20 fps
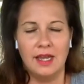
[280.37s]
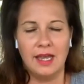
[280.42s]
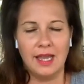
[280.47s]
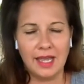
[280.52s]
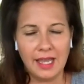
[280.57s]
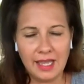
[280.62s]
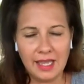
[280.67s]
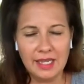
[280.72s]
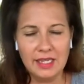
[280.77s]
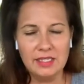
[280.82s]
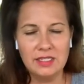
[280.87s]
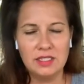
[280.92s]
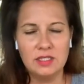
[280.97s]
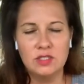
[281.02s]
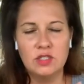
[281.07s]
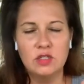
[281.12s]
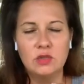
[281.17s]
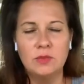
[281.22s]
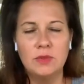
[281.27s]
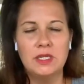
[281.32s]
and
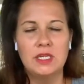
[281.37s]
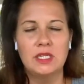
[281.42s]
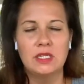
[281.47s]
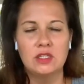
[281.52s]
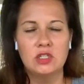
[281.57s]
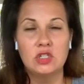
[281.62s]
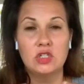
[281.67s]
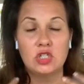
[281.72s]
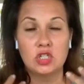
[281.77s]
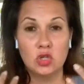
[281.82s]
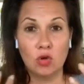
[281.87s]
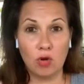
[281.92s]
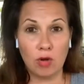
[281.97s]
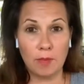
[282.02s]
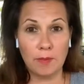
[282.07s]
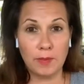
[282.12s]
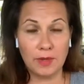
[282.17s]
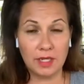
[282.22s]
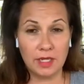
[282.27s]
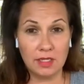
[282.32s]
to begin to show
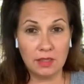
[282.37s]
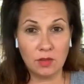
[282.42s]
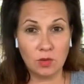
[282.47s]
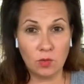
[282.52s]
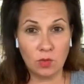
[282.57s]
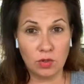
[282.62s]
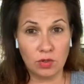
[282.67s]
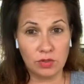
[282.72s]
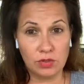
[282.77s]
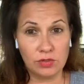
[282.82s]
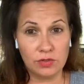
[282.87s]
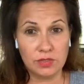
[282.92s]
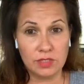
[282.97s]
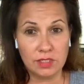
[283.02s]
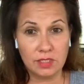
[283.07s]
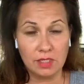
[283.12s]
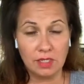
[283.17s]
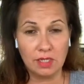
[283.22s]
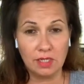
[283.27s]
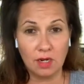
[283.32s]
up in the world
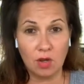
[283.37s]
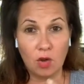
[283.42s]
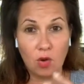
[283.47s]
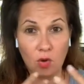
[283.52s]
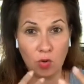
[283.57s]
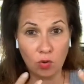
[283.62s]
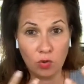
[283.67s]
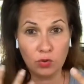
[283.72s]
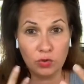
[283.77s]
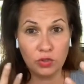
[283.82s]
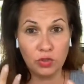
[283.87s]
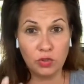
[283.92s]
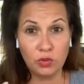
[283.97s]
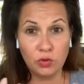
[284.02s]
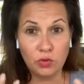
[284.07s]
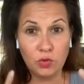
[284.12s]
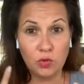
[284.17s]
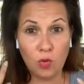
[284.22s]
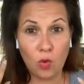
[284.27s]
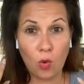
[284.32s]
in a whole
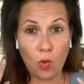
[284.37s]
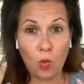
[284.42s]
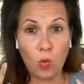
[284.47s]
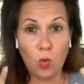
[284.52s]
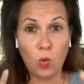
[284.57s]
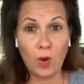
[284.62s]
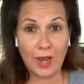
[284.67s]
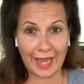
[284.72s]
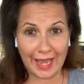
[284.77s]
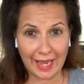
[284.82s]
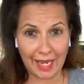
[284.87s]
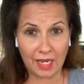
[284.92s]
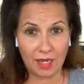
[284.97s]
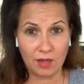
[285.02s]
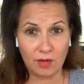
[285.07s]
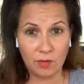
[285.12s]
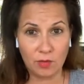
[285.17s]
new way